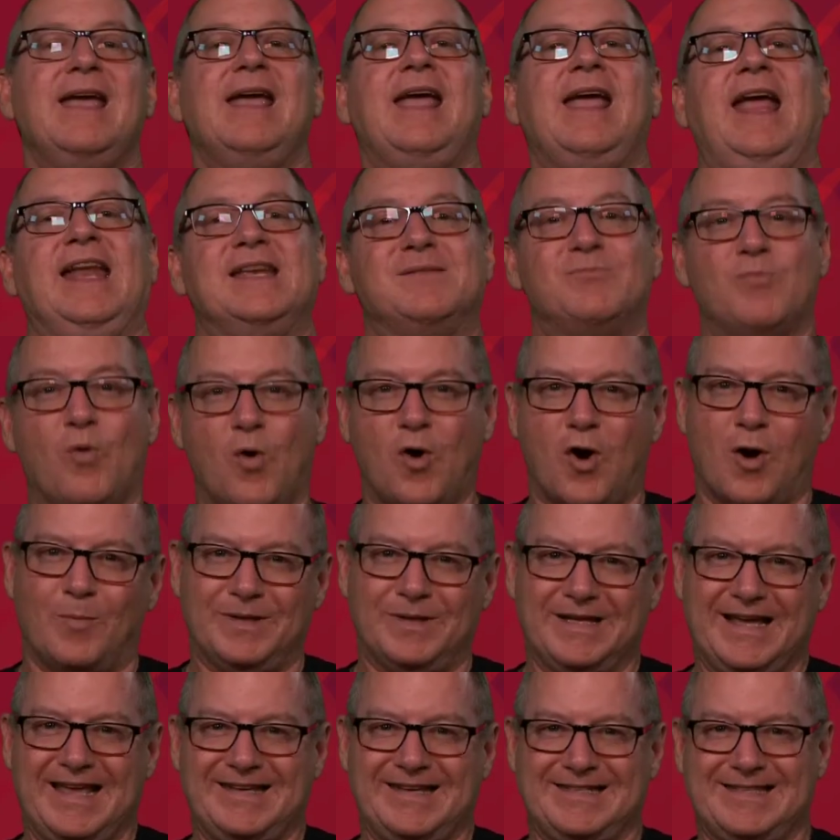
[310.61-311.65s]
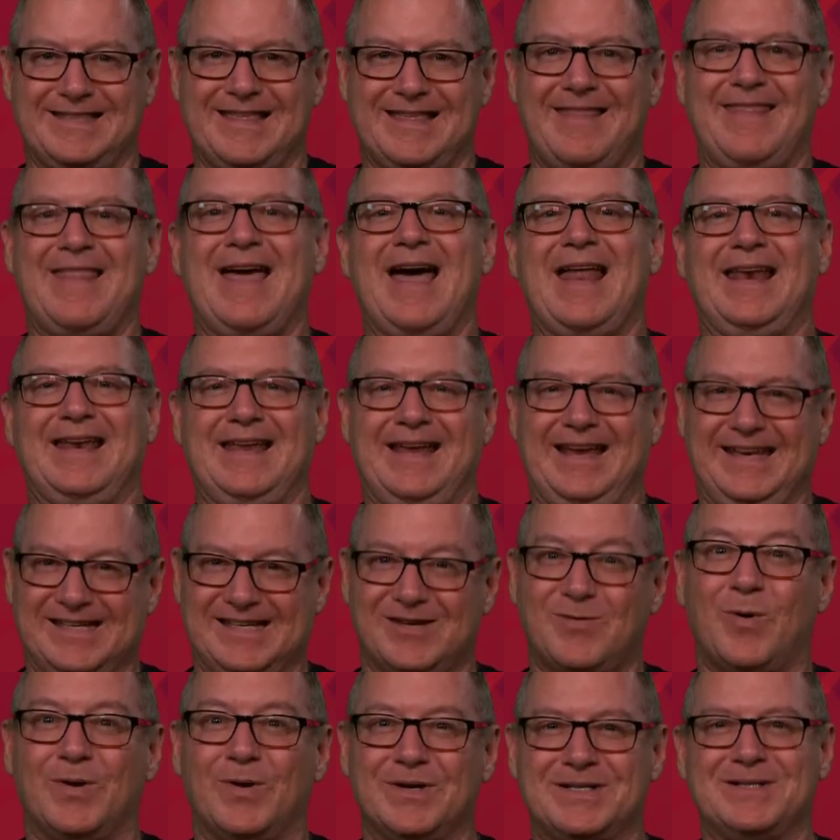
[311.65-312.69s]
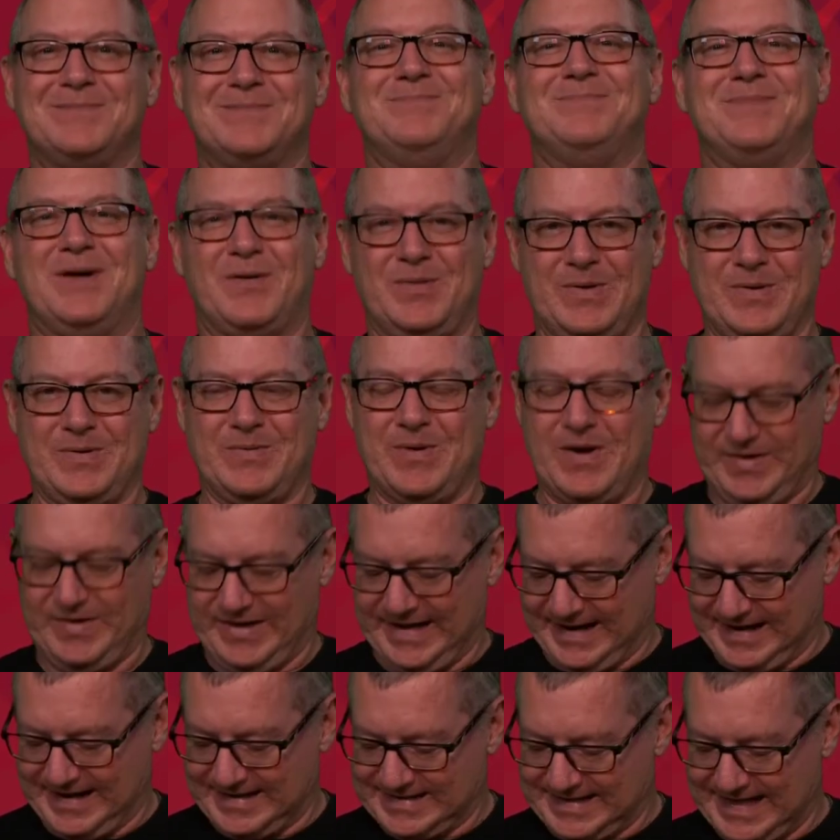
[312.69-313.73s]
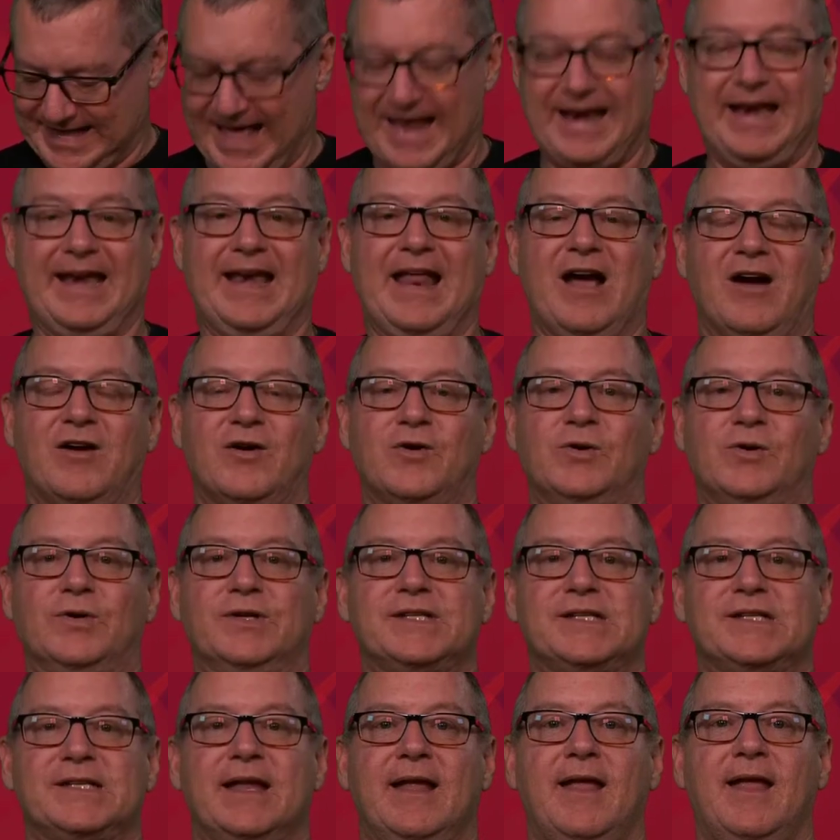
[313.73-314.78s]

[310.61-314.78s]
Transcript: It's more complicated than that. It's quantum, but we won't get into that in our course.